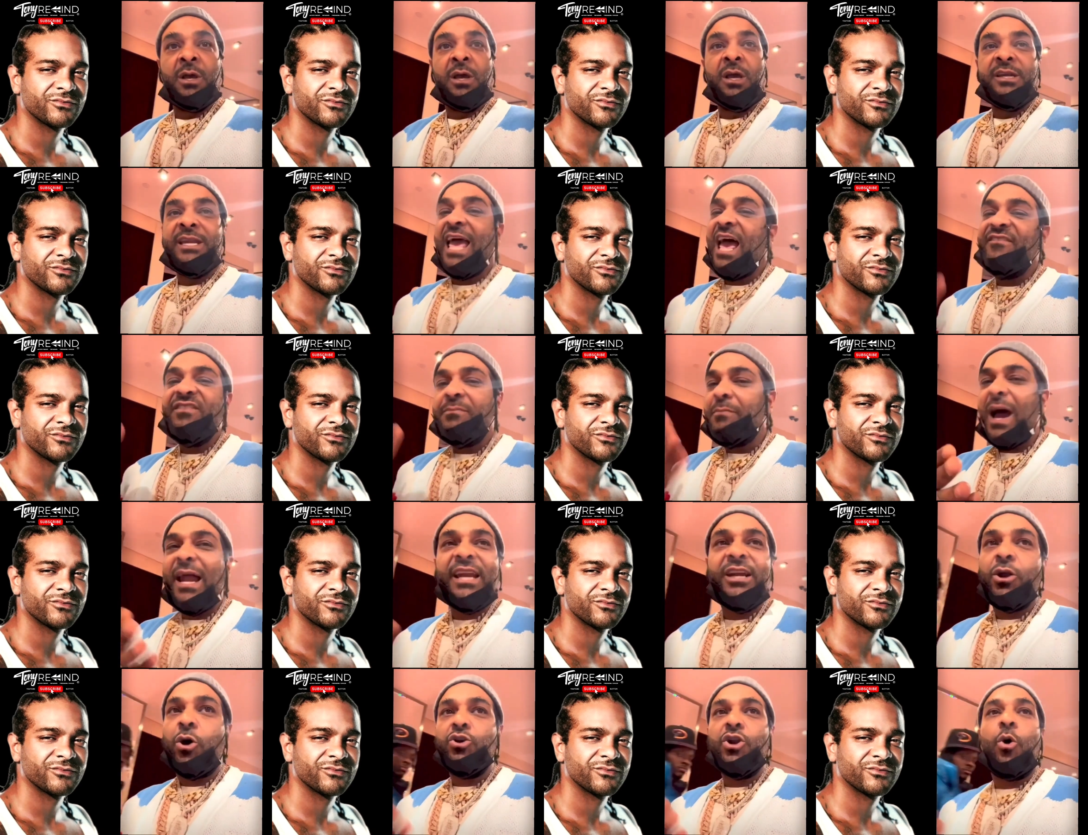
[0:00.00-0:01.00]
Speaker 1: Now everybody
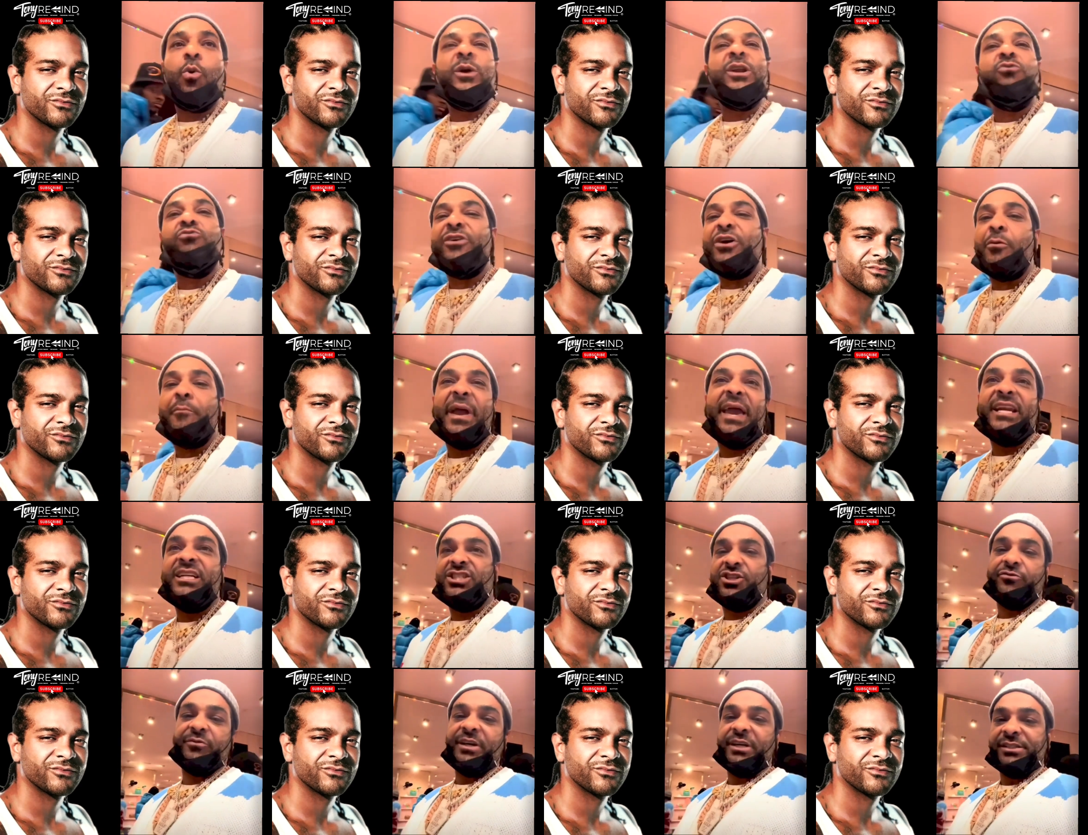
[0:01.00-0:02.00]
don't know where the real
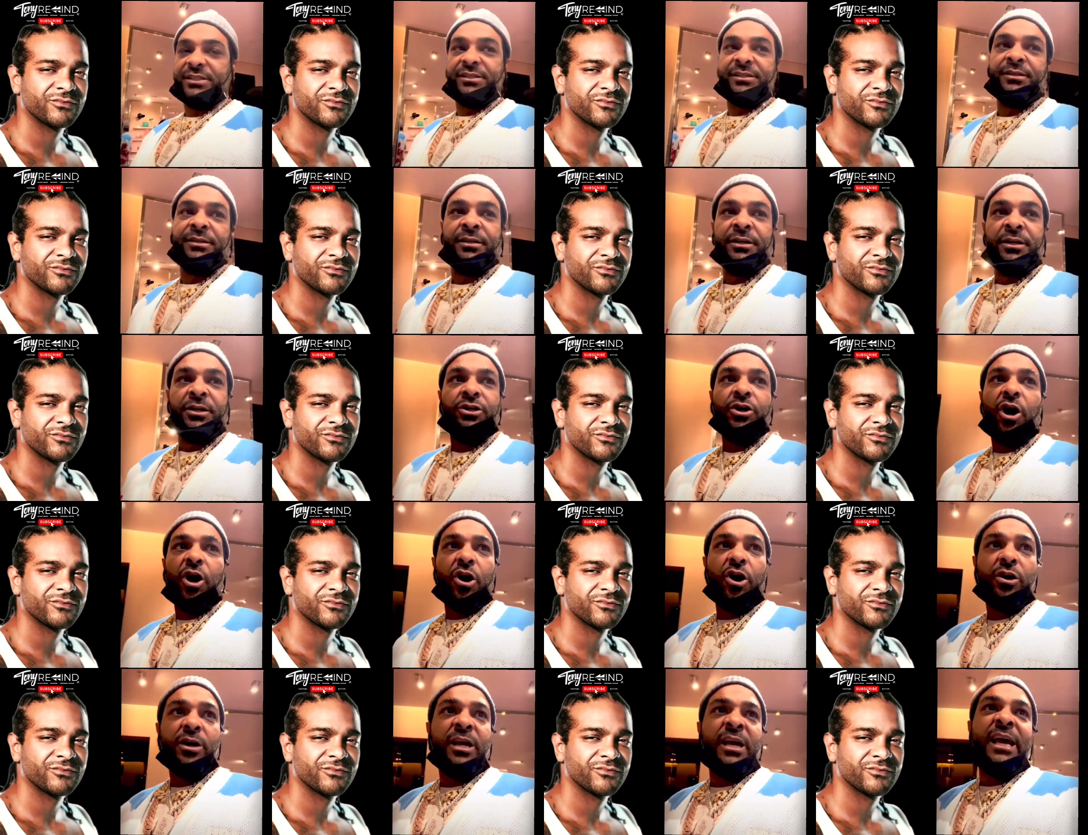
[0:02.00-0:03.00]
manager is. You
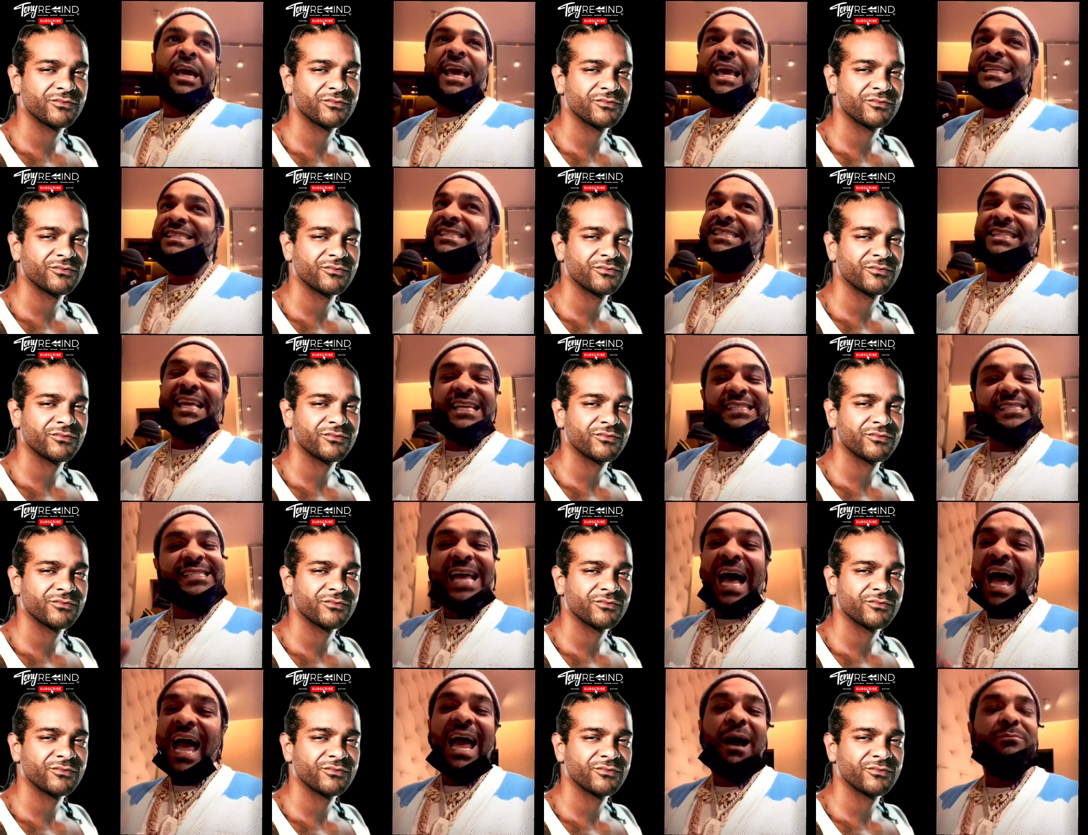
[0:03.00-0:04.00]
heard? It's it's
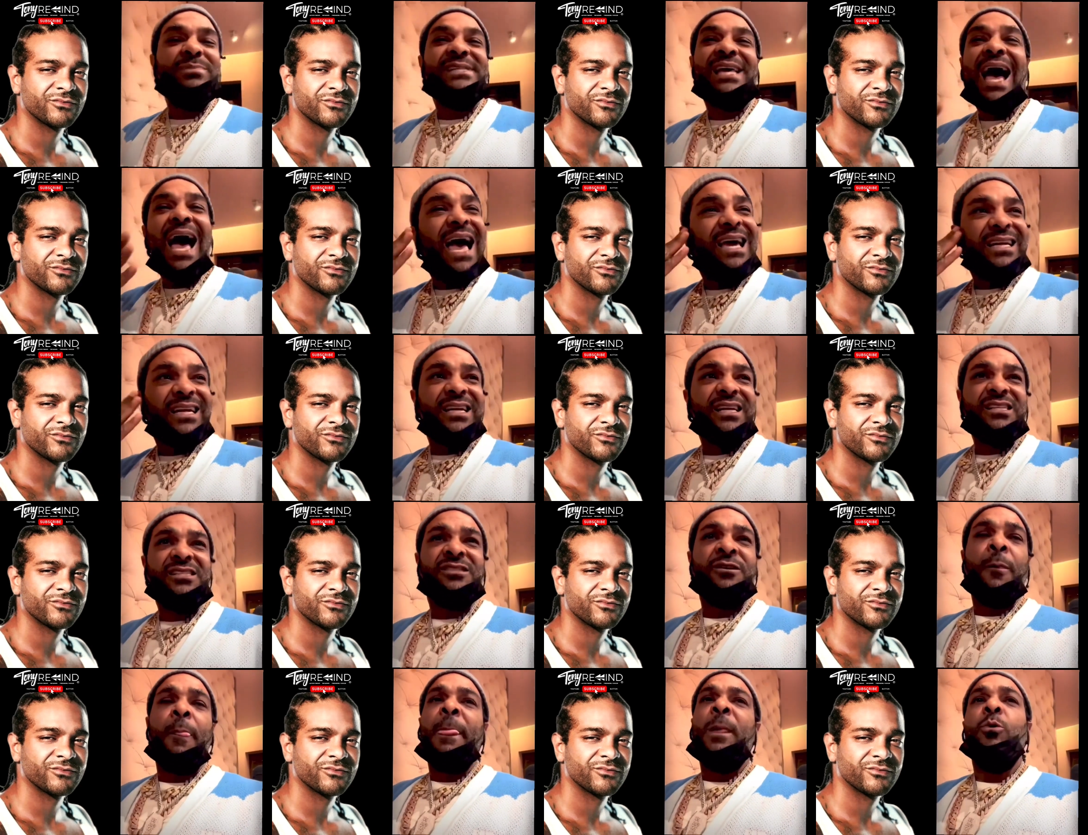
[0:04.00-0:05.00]
time. I'm tired of this.
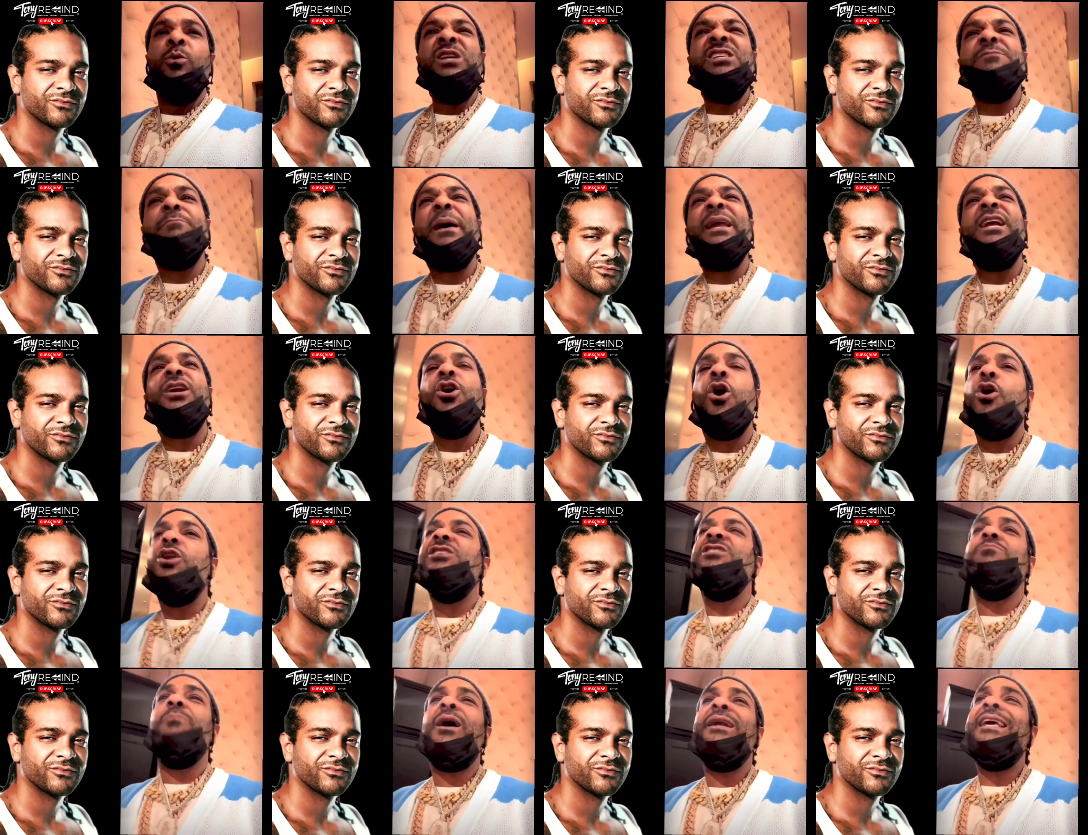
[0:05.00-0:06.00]
We spending all
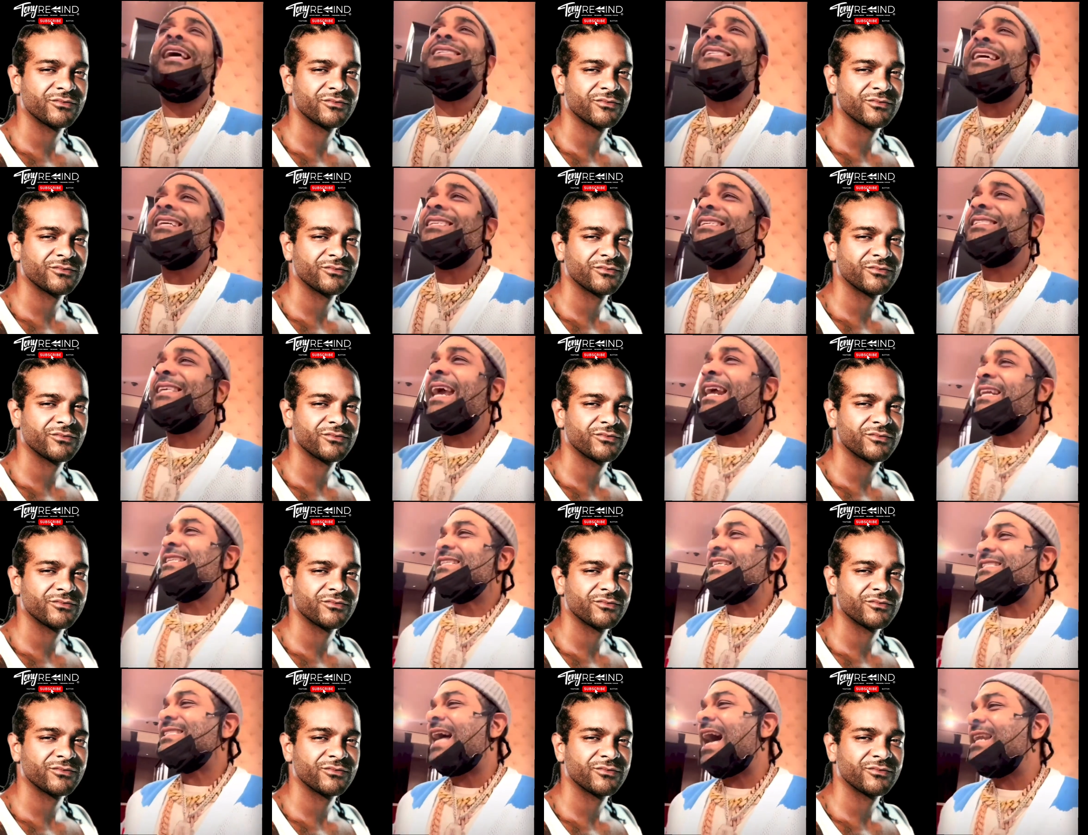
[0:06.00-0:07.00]
this money as entertainers
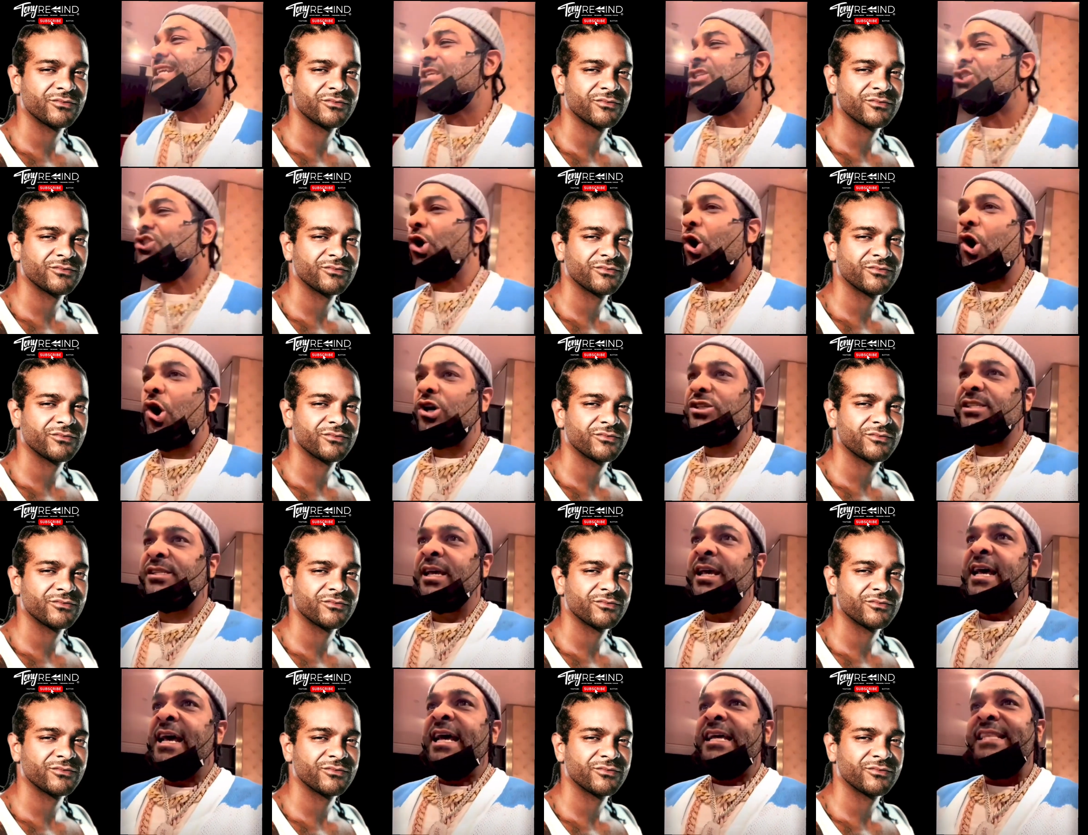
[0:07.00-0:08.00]
inside these stores.
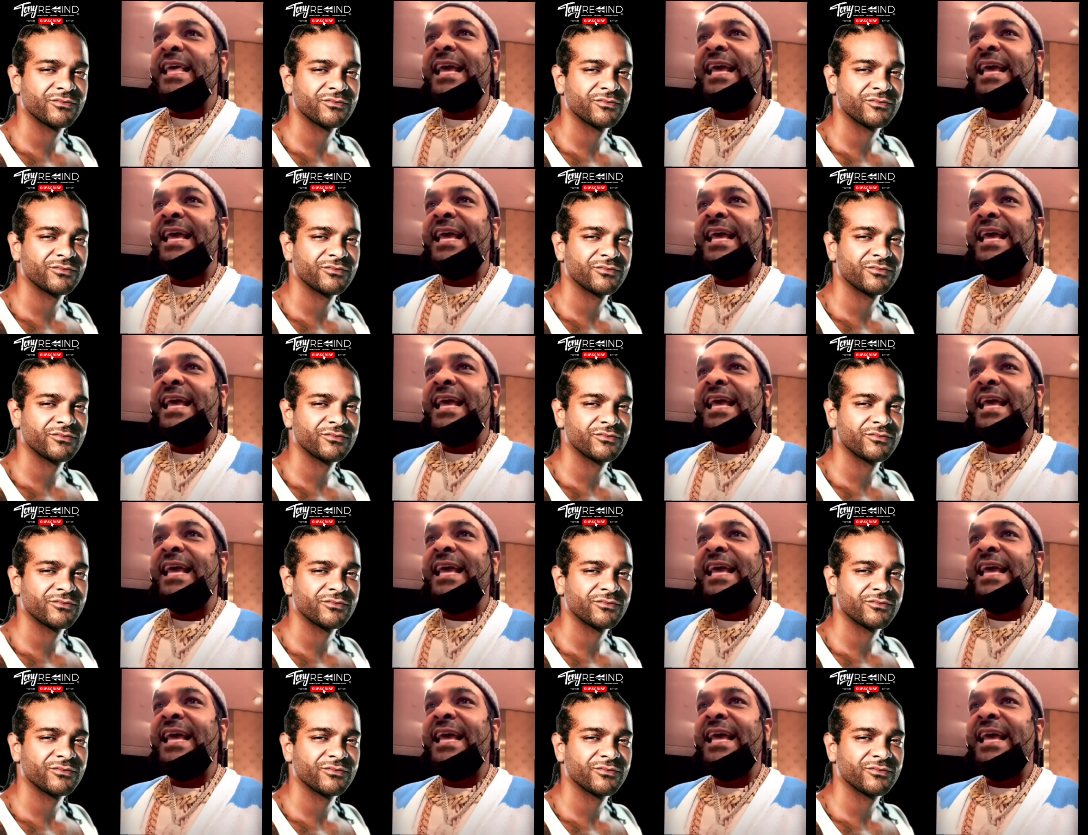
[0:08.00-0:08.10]
They